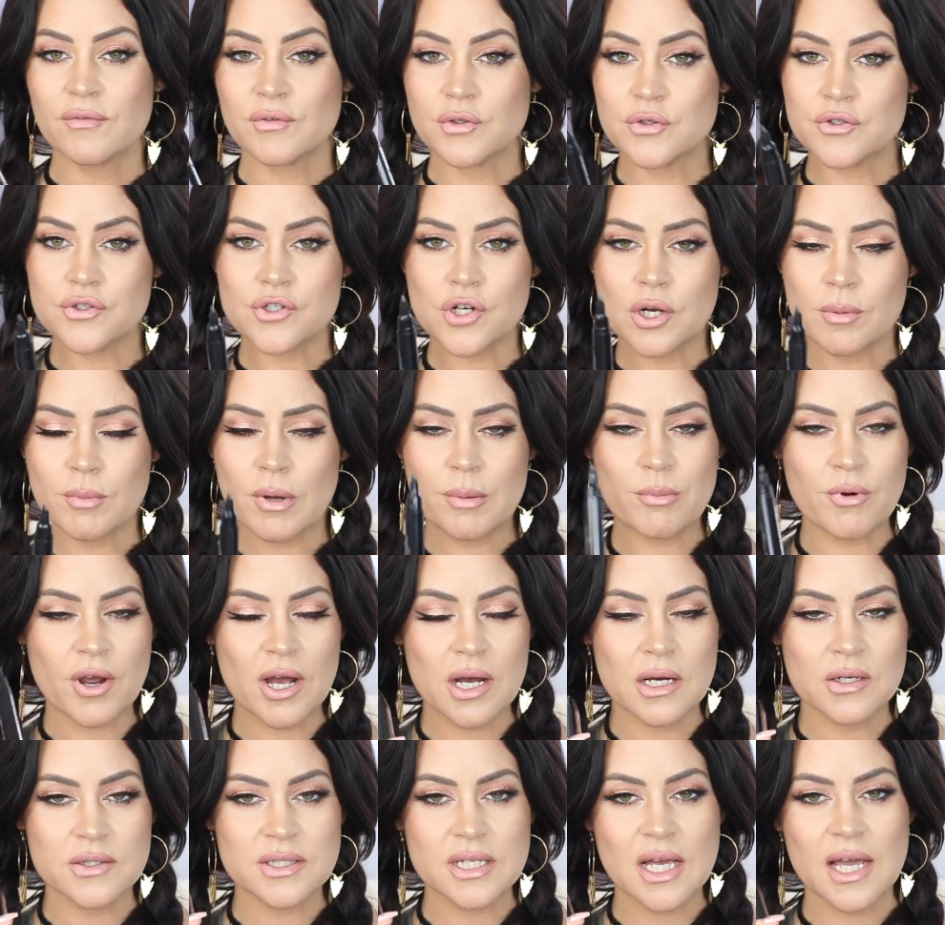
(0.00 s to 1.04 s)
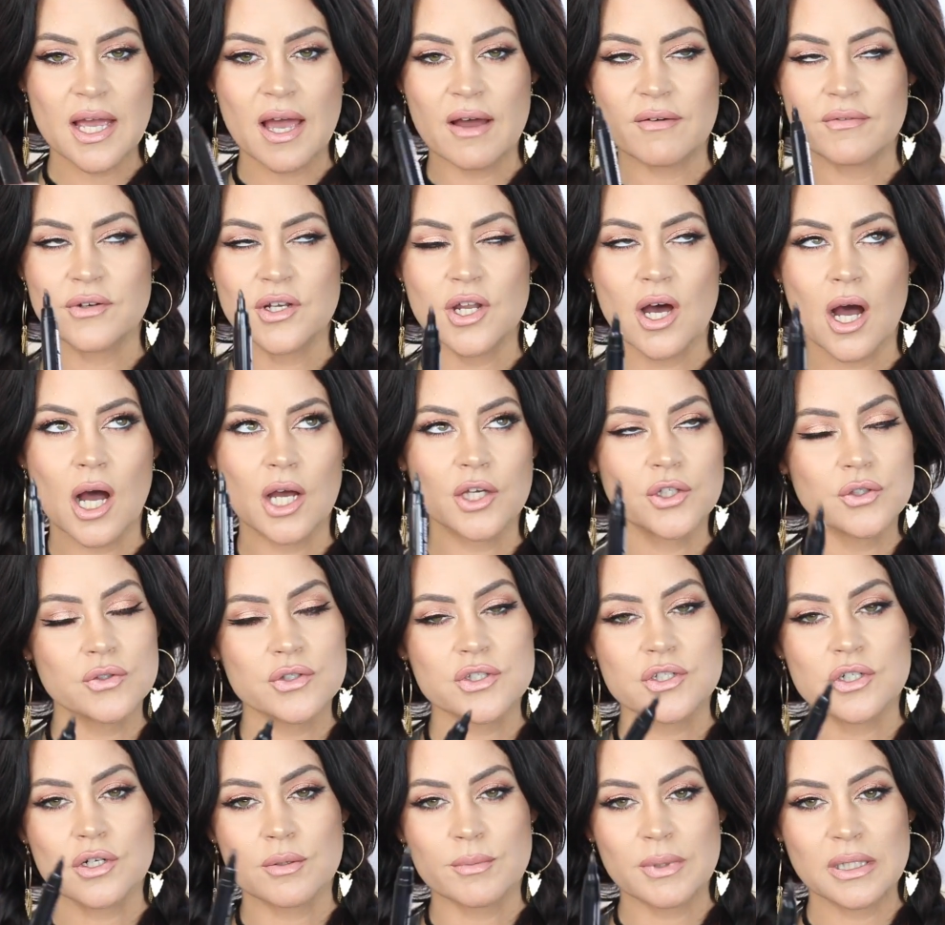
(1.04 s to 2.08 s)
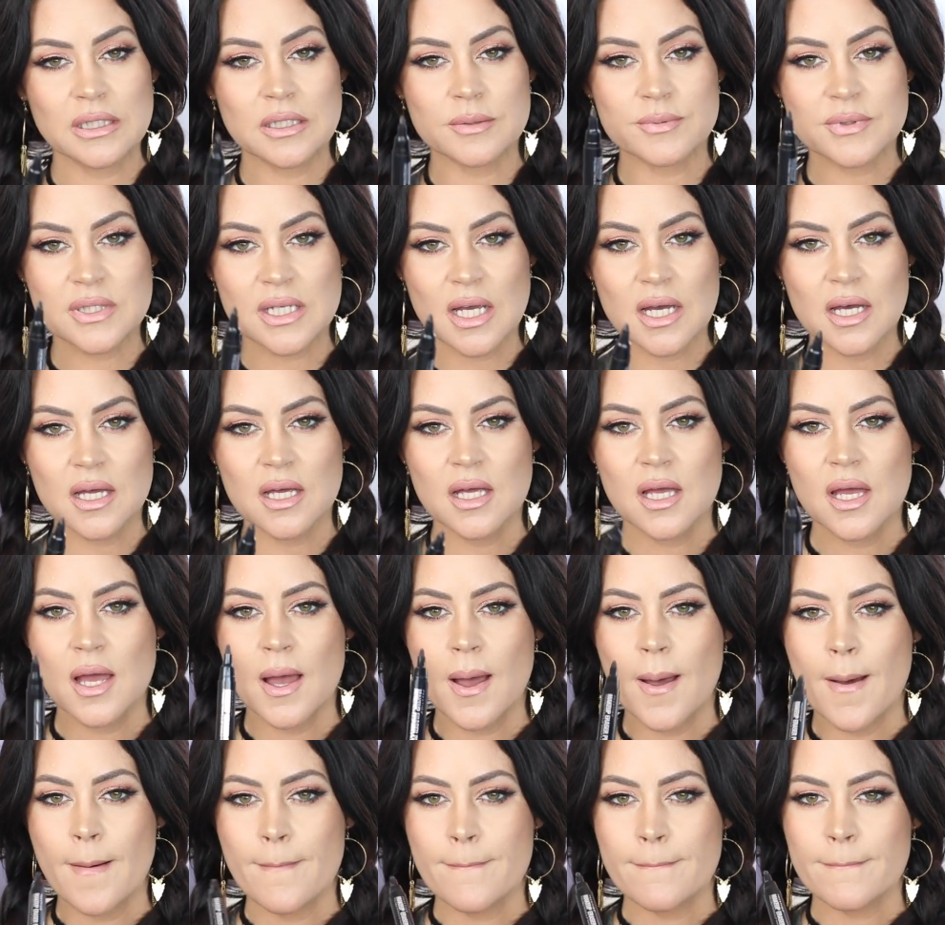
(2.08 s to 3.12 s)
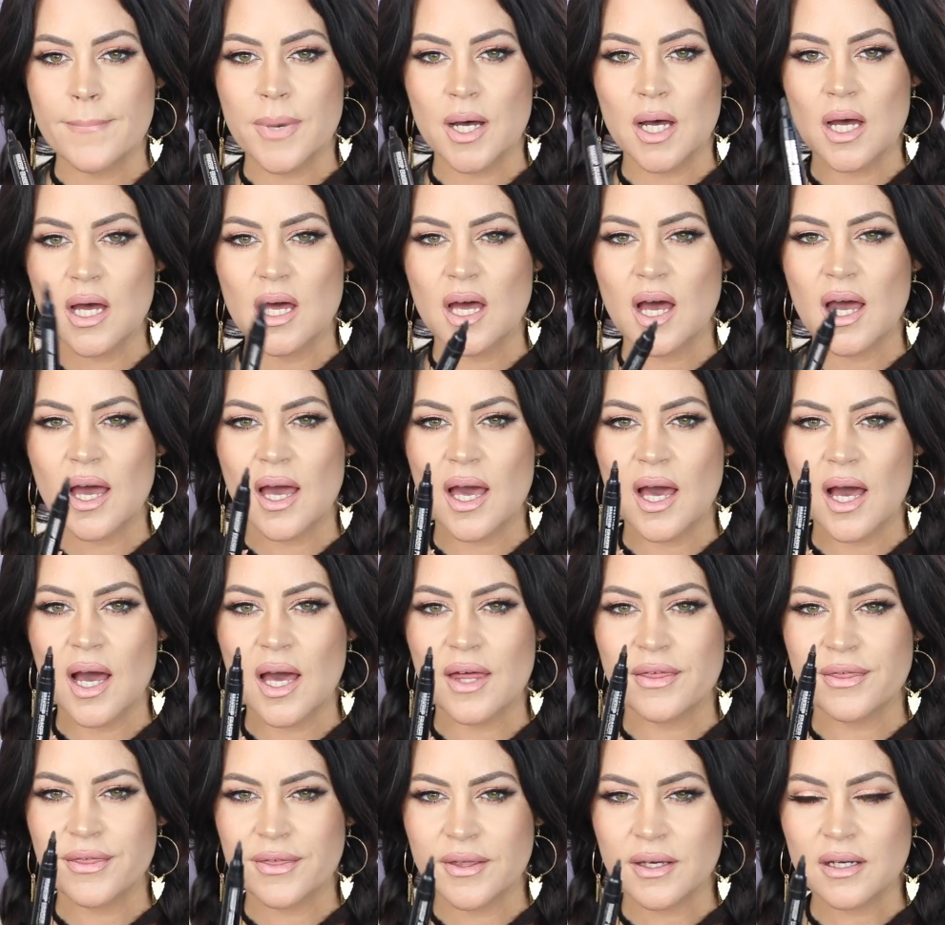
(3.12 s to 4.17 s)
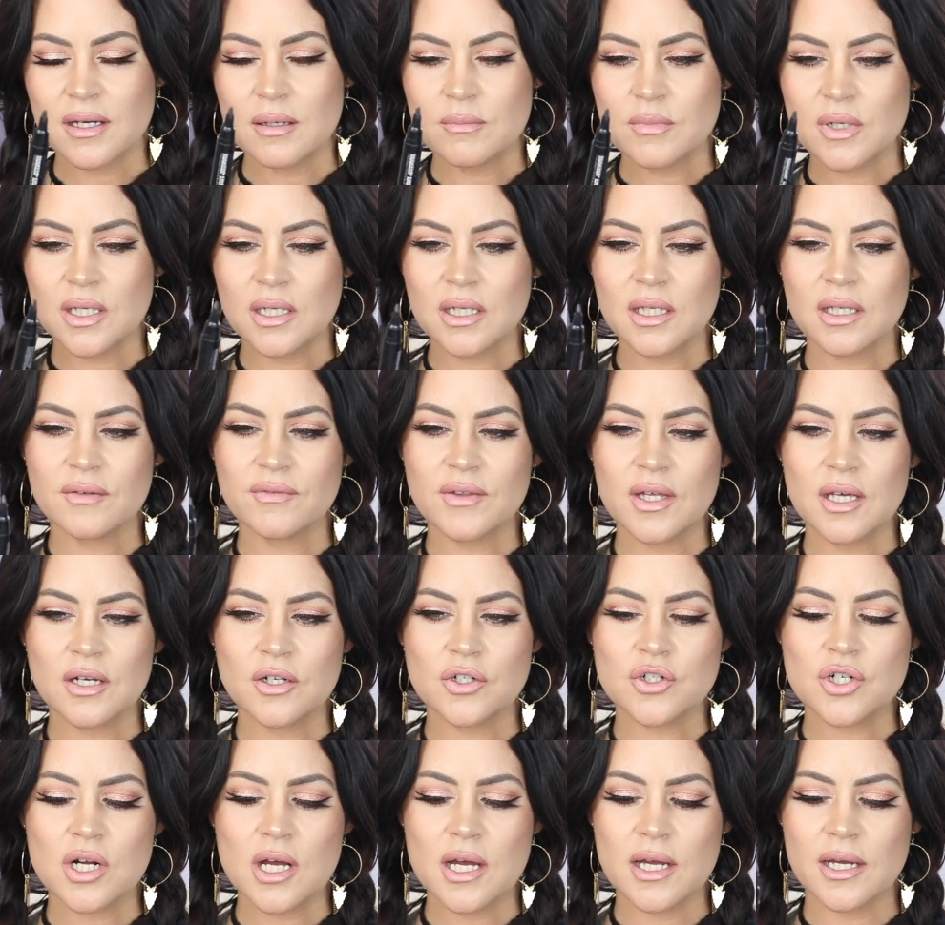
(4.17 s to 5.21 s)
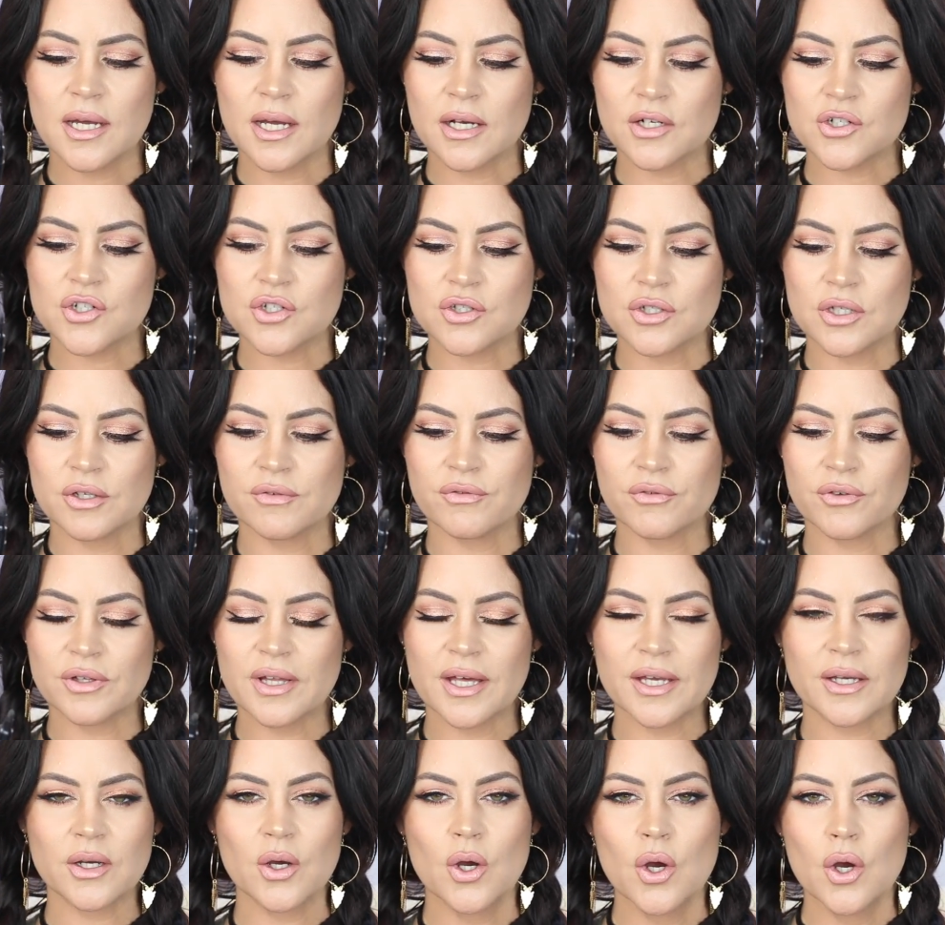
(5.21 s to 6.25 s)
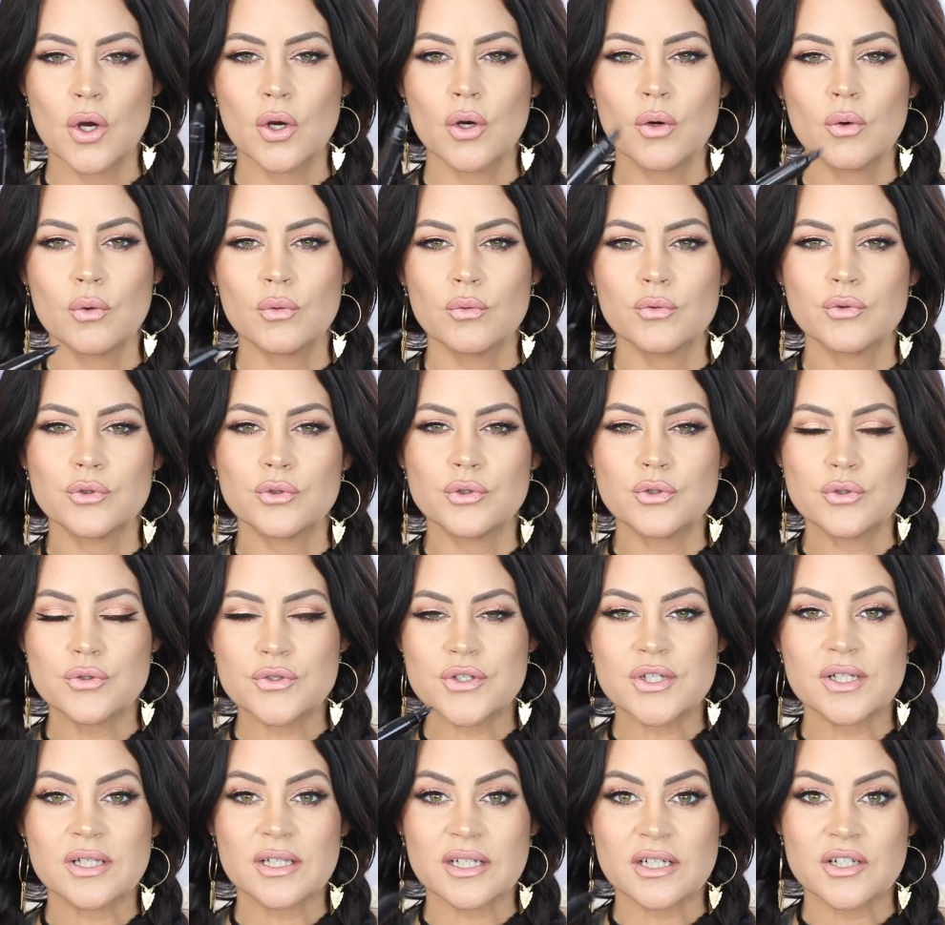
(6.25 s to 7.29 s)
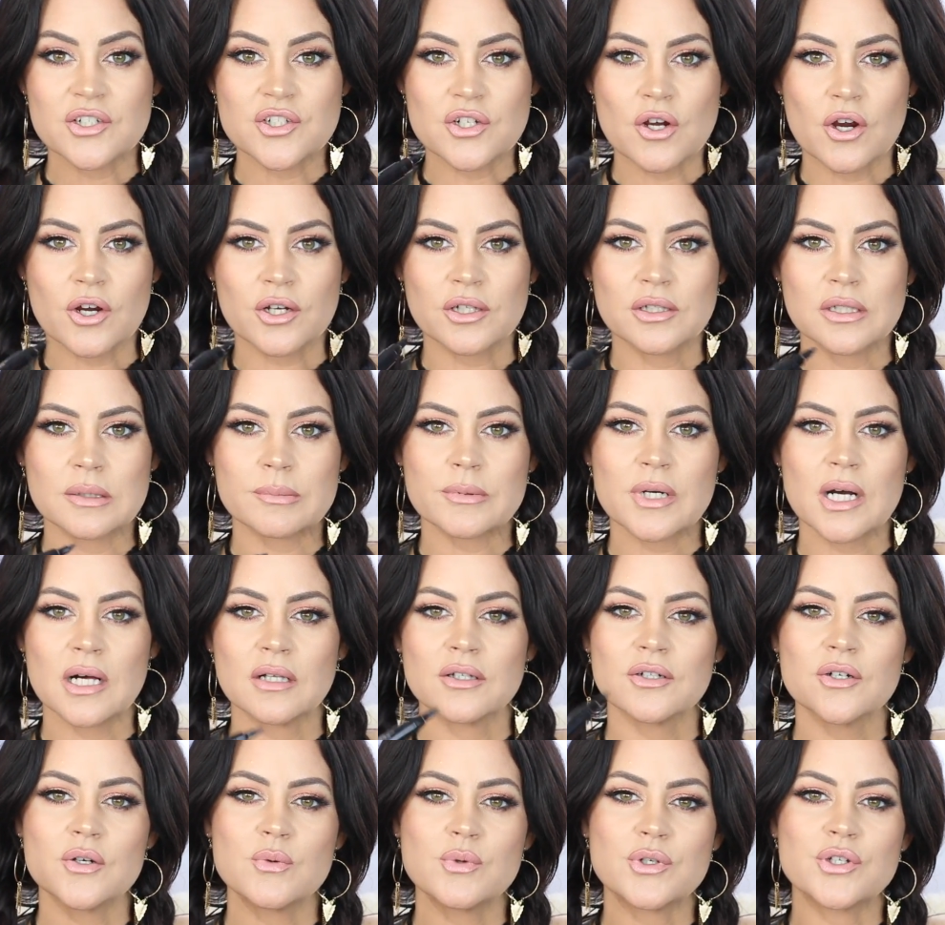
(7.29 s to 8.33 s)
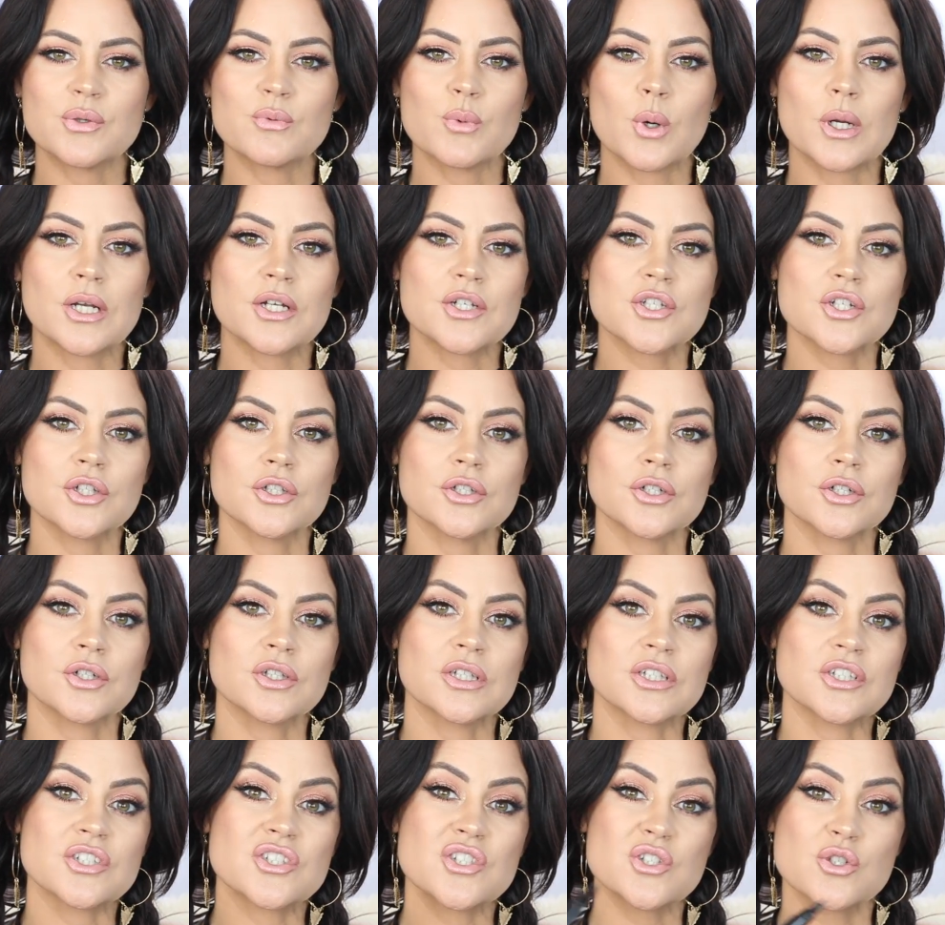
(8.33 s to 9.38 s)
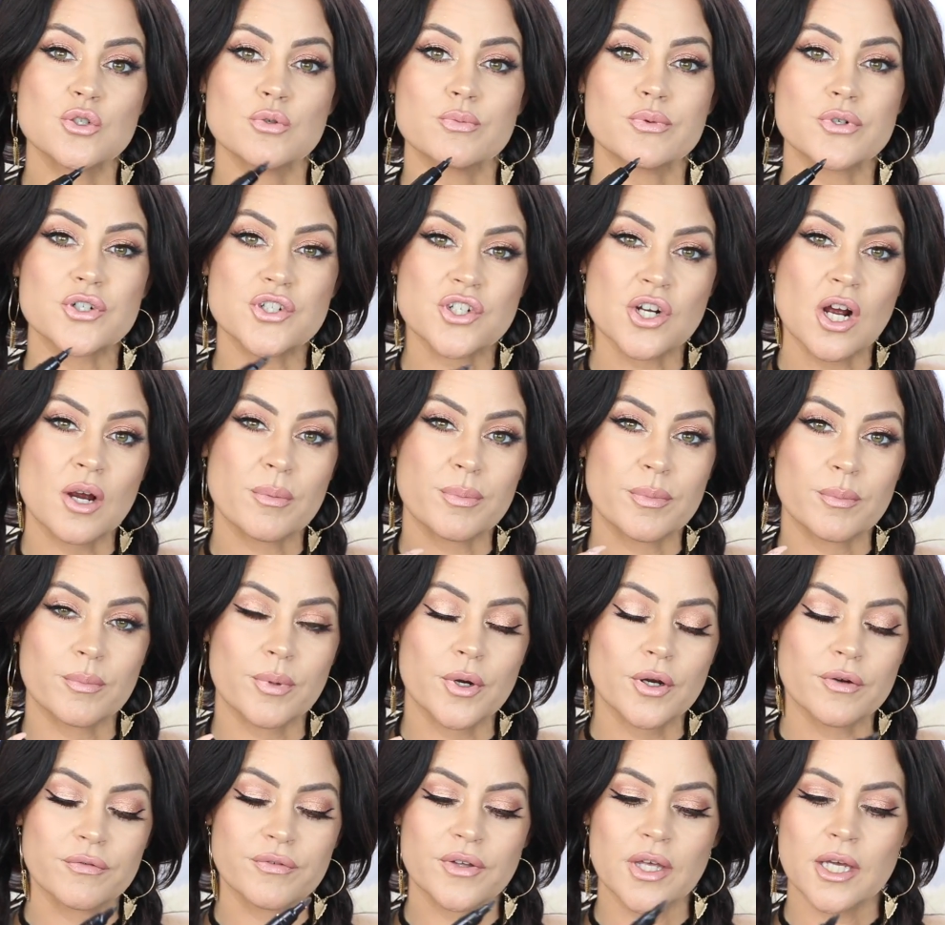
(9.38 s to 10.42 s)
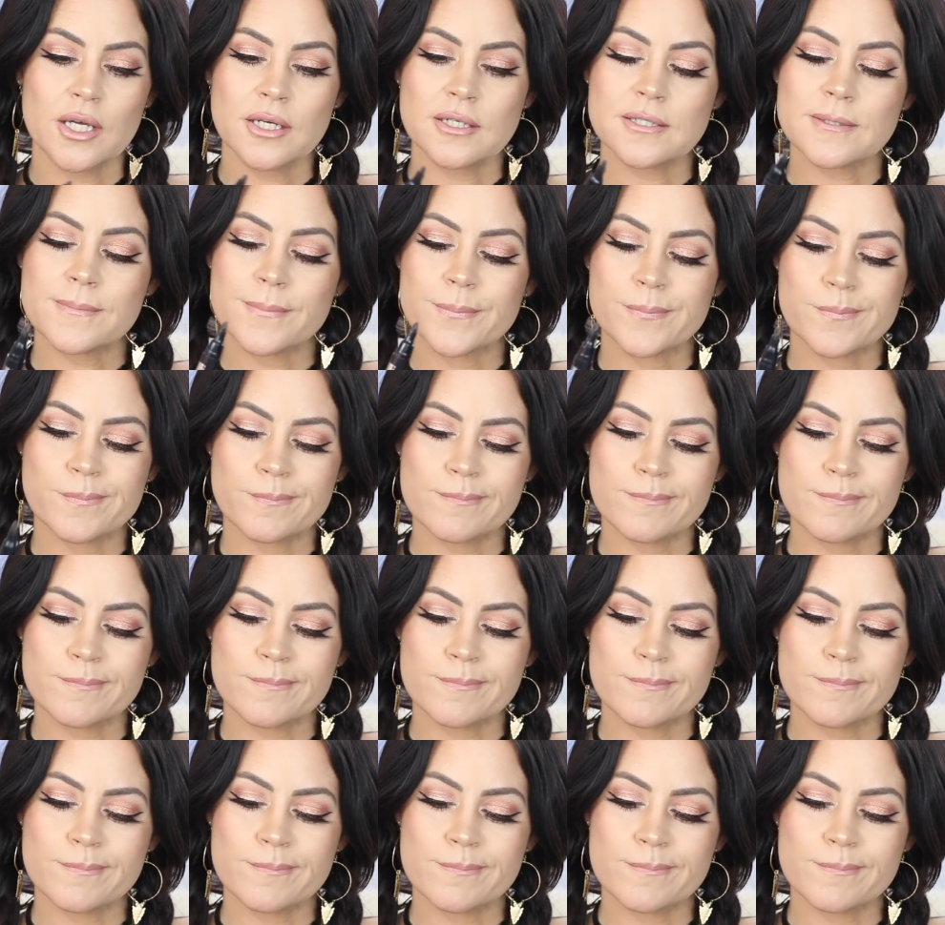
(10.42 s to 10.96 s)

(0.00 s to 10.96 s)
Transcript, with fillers: I've used it on my brows. I have not used it on my lips yet, but I think I'm gonna give that a try actually, for like using like a dark lip color when you want it to look like super sharp and perfect.